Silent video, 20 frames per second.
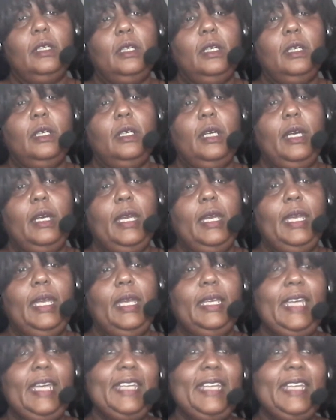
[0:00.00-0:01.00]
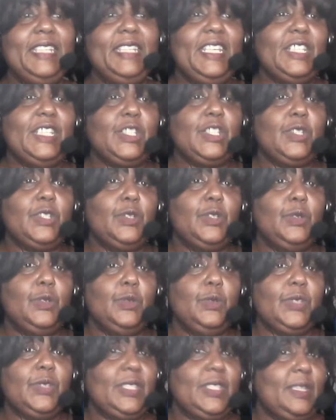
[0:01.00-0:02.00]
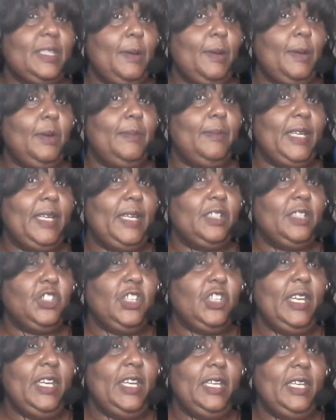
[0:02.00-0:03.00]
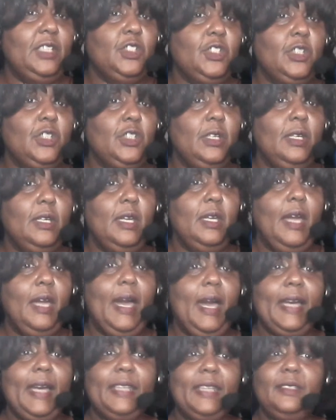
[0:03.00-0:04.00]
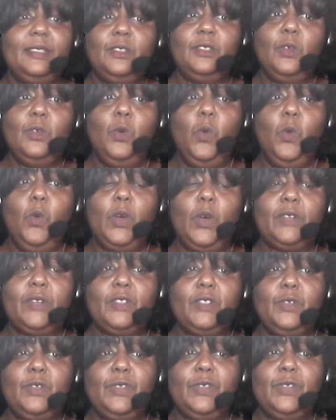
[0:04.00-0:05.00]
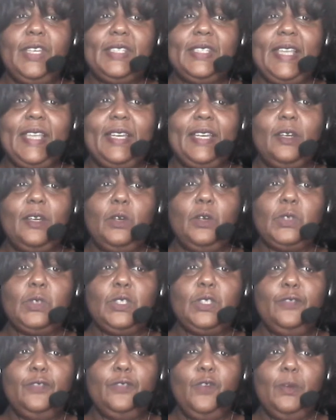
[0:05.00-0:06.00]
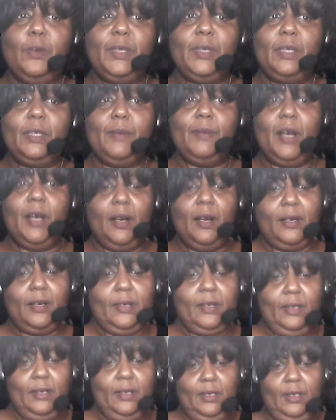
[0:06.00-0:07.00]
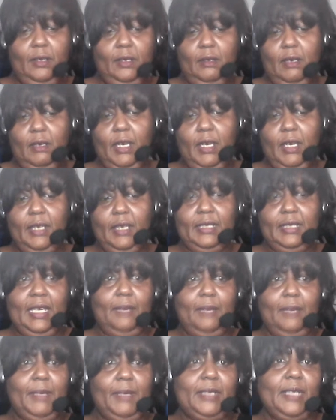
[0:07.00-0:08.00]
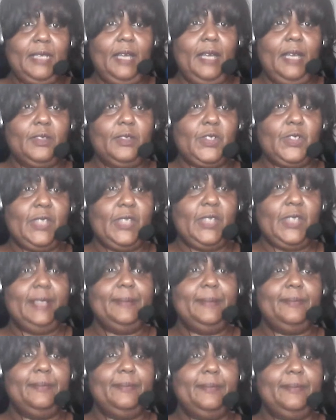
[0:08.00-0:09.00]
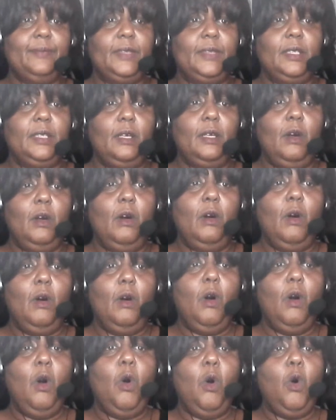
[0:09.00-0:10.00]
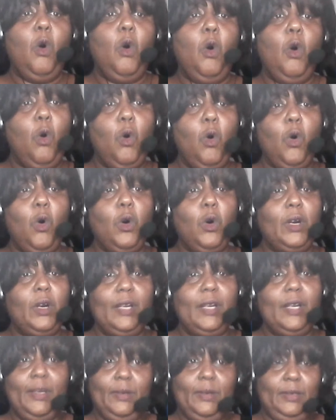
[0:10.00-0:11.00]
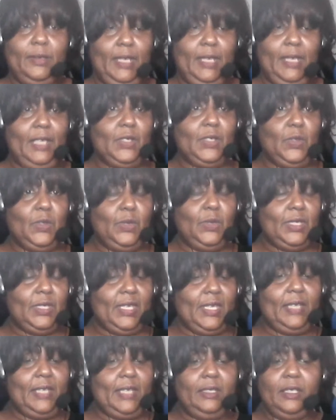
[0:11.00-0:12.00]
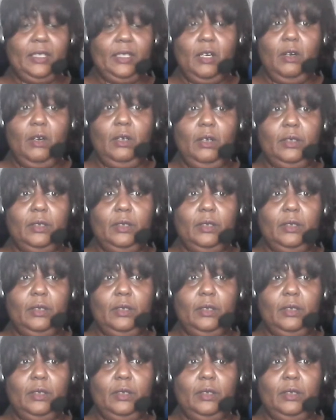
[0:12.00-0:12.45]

And I need to, since I'm going to make a change, I can do one or two things. I can go to the formula bar and add my dollar sign, or as soon as I click on